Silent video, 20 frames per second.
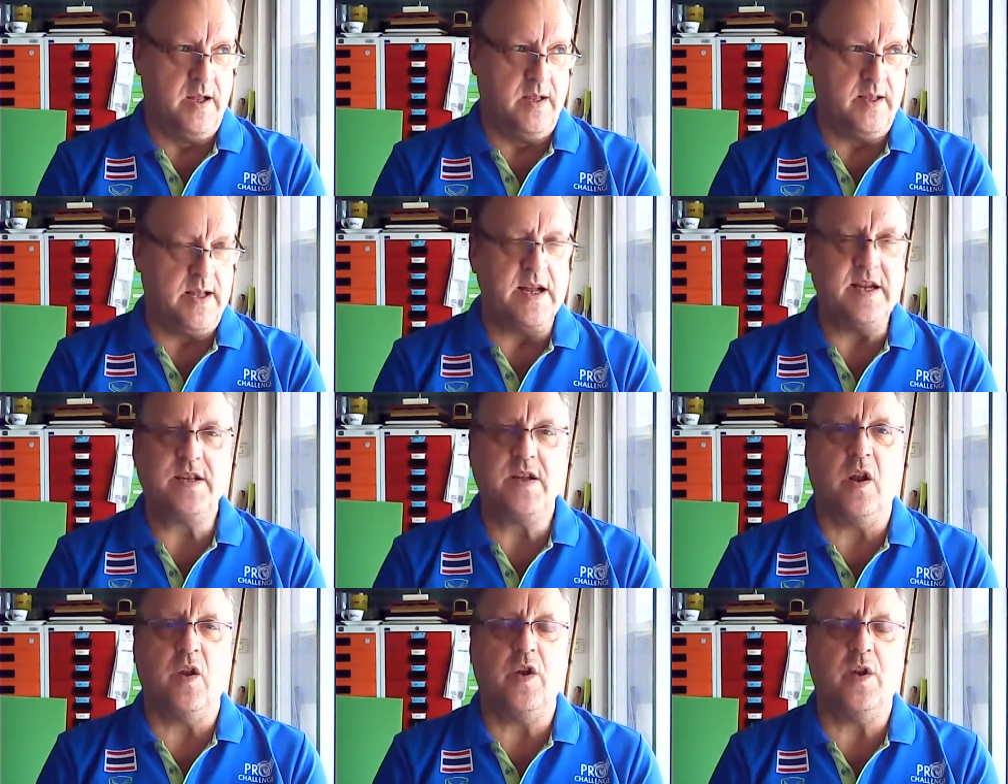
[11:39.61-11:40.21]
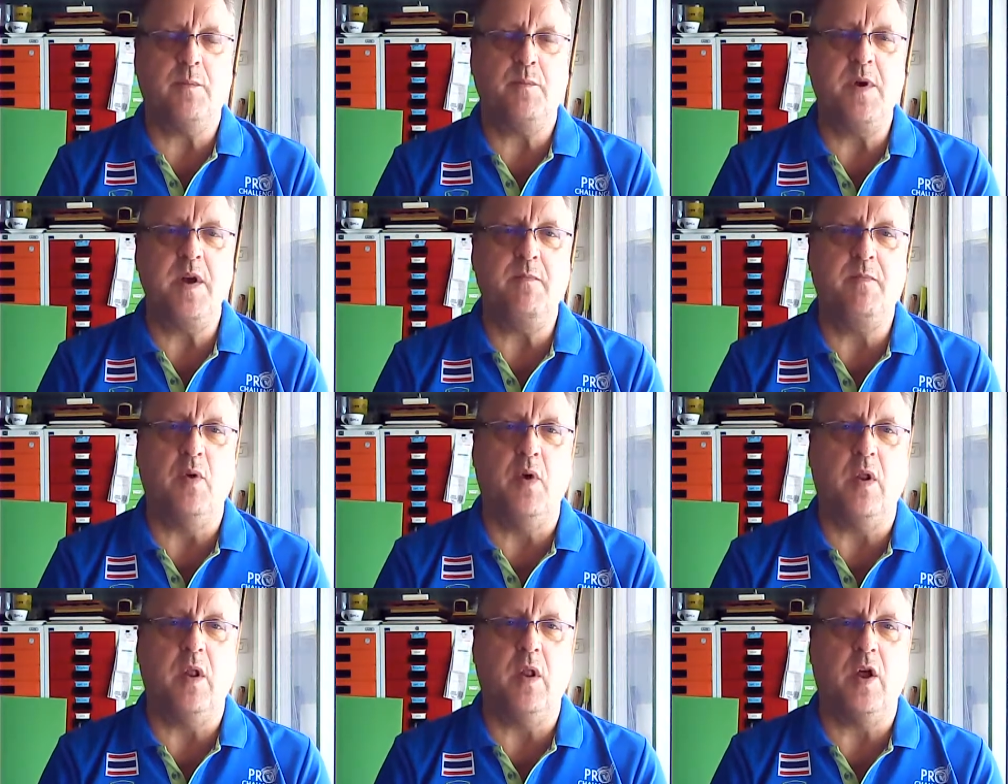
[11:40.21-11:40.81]
There's a lot of
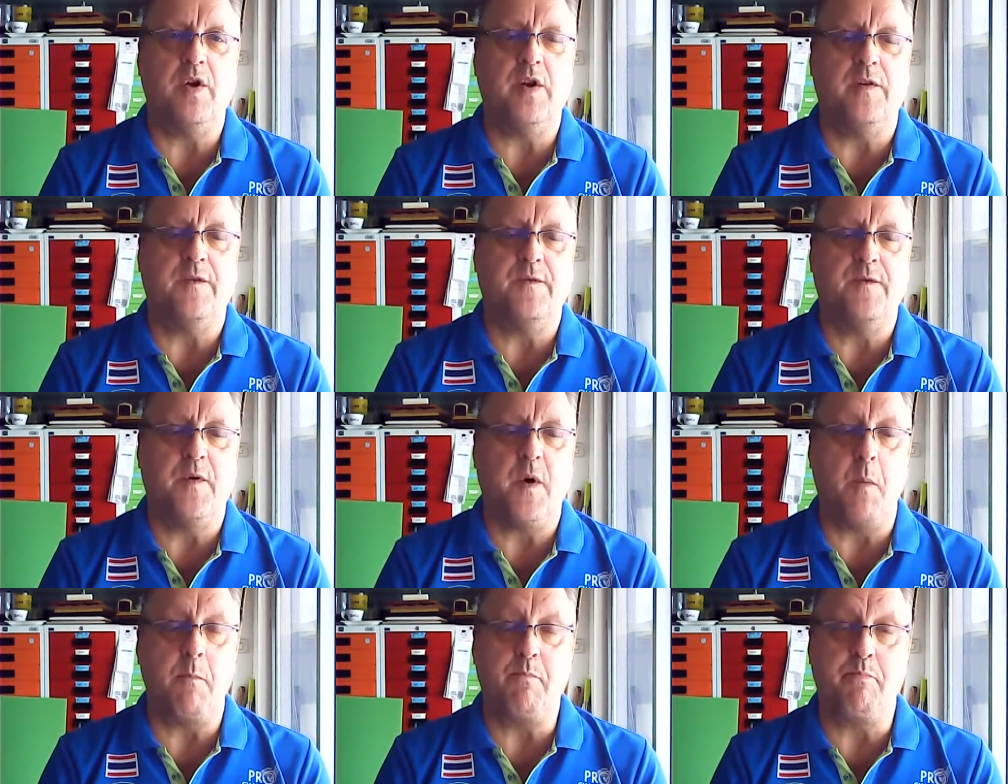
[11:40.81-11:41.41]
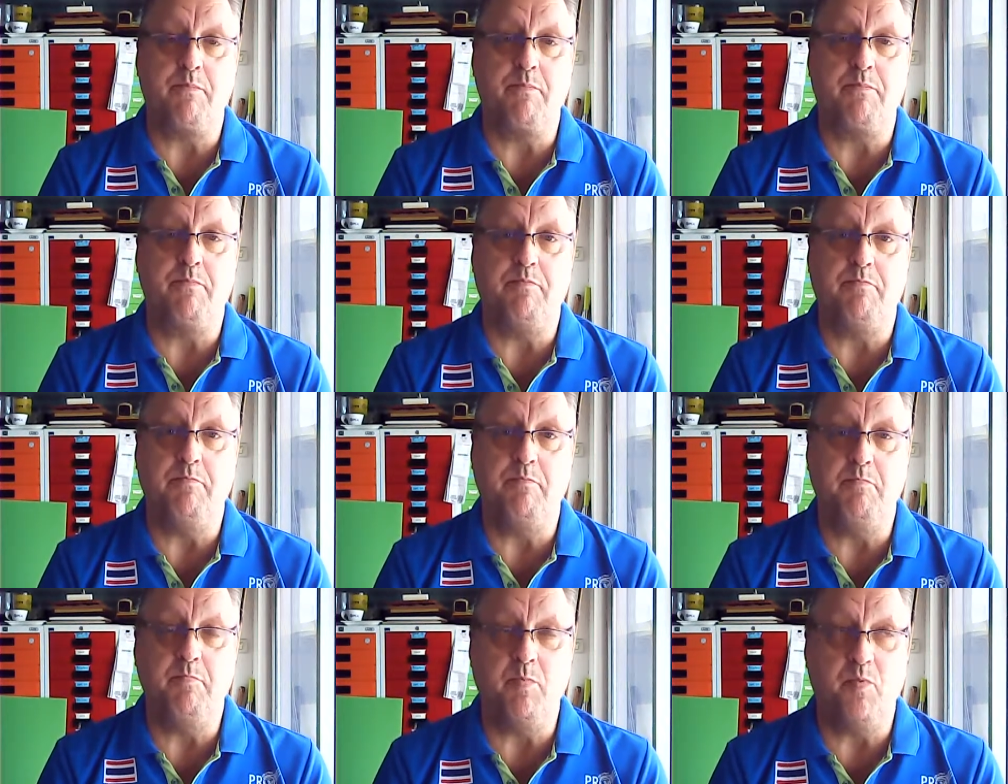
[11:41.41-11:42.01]
people, a lot of
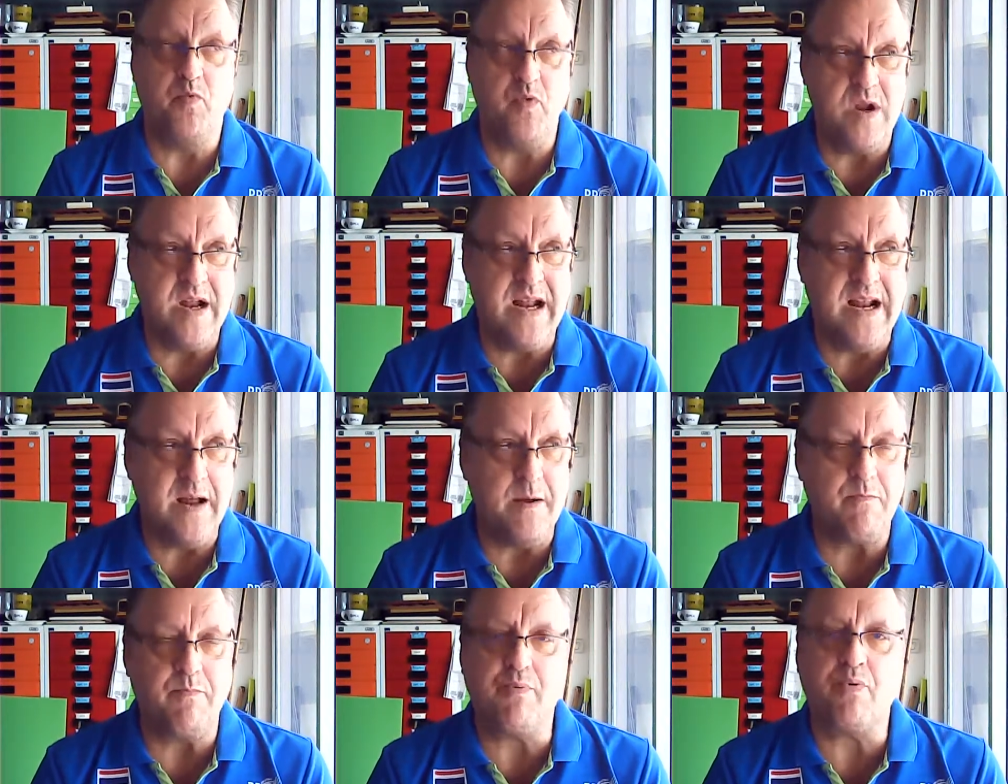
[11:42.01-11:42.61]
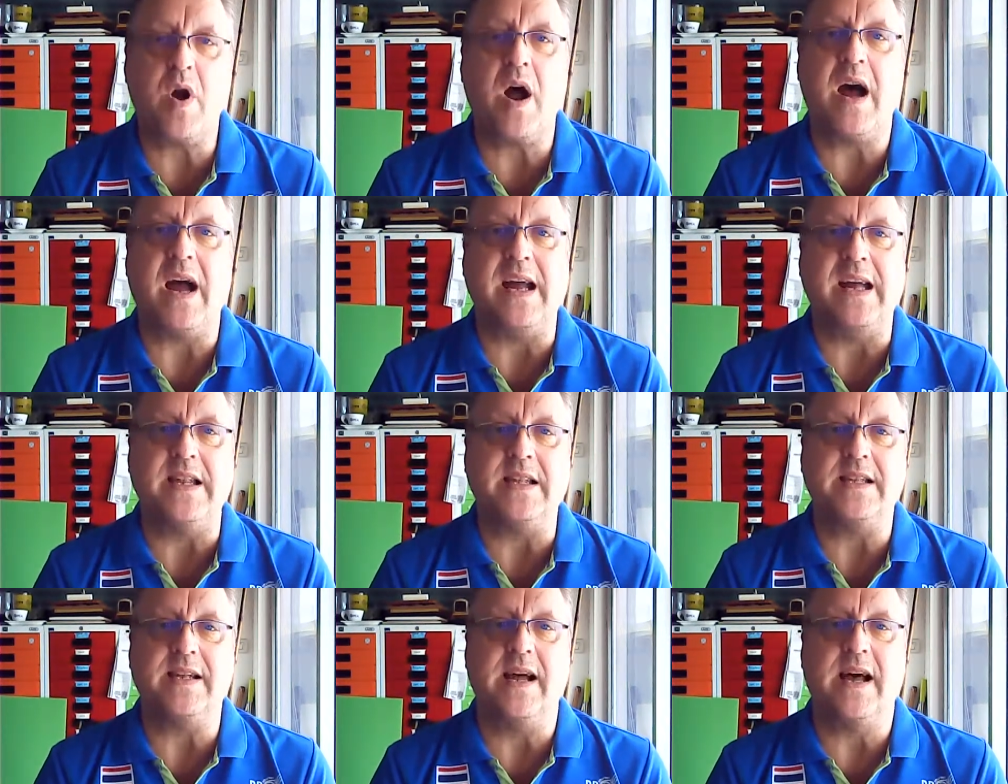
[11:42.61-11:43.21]
really
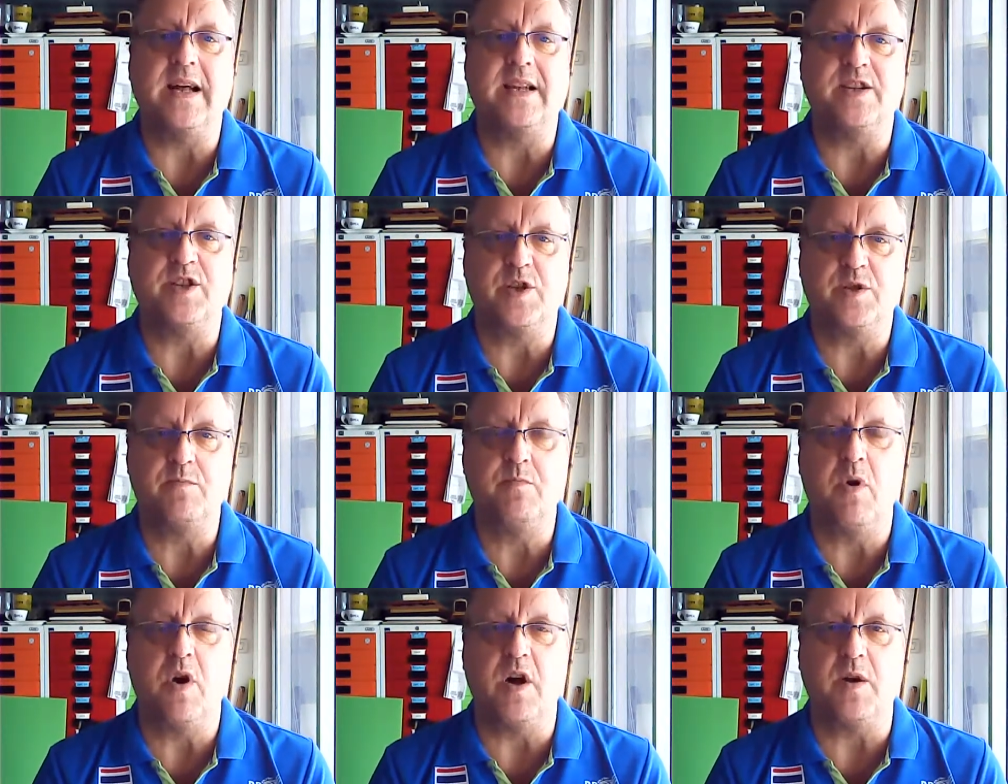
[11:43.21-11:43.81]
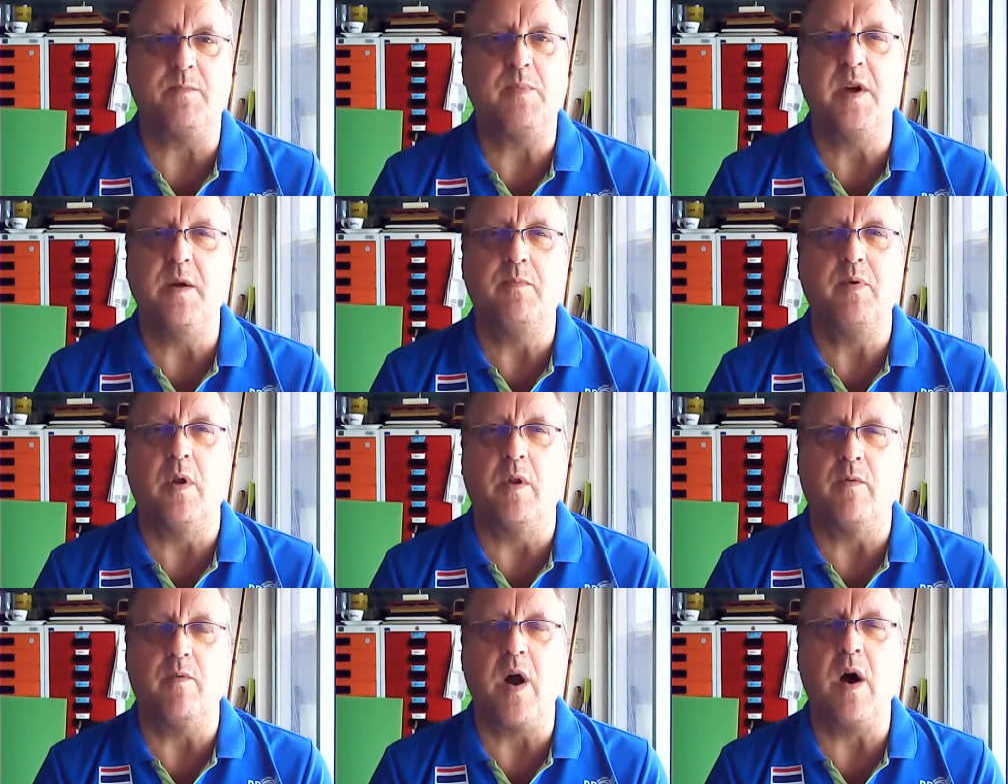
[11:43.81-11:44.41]
bright and smart
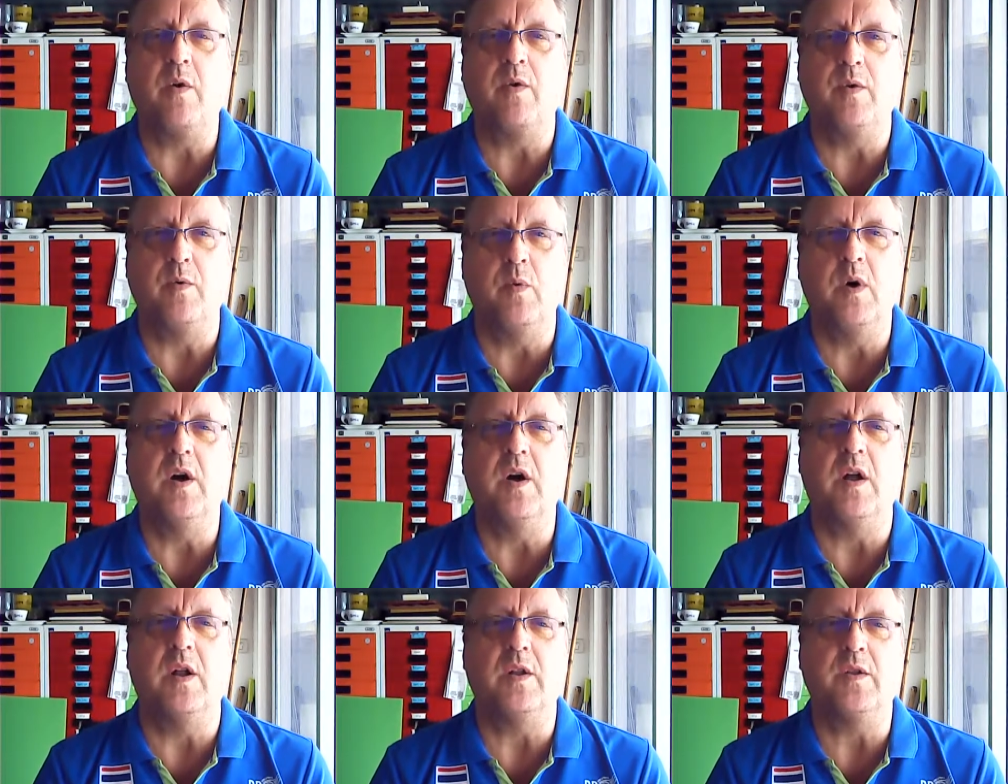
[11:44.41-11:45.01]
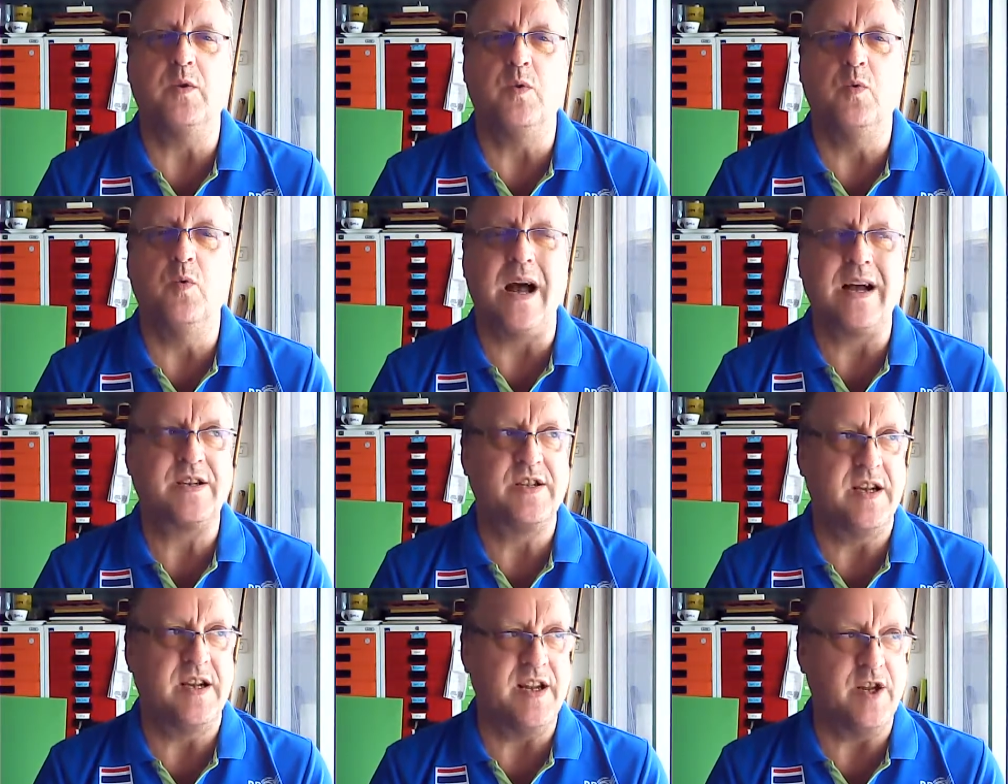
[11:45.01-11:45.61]
people around the world who
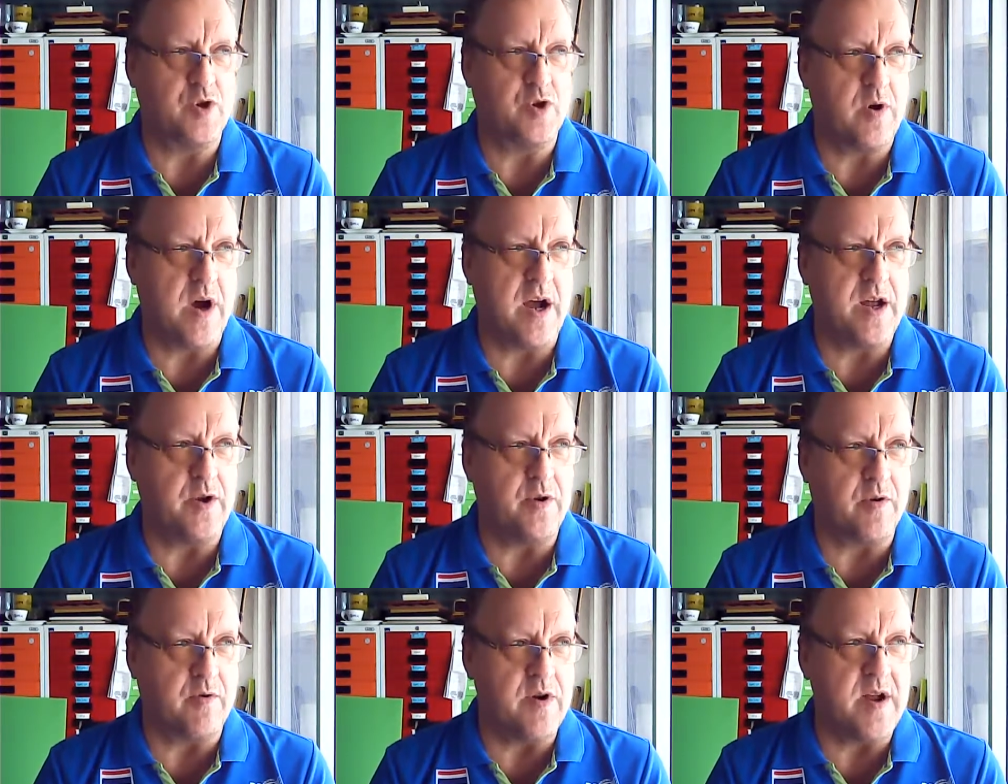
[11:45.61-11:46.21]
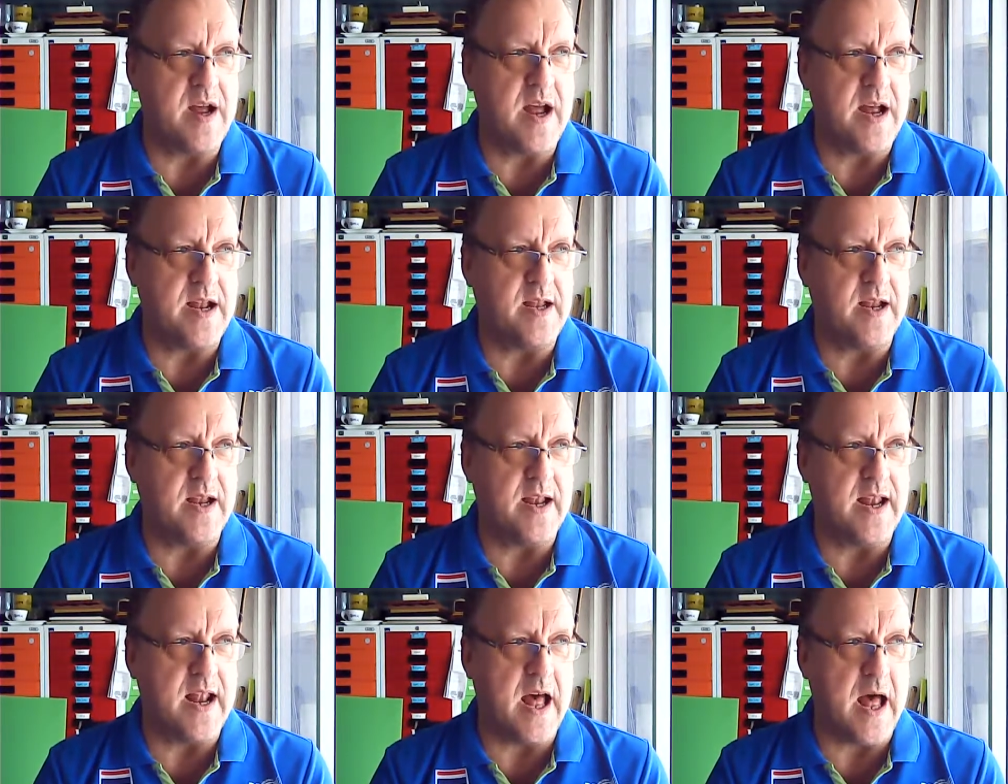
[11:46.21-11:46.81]
actually try to create
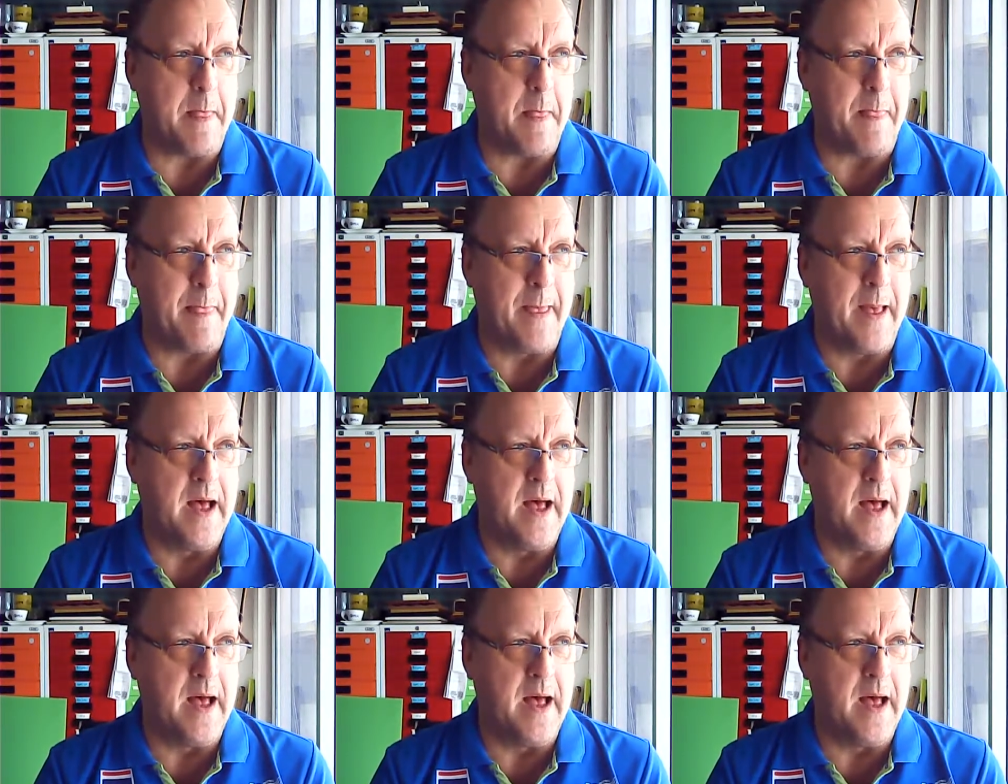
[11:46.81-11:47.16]
in them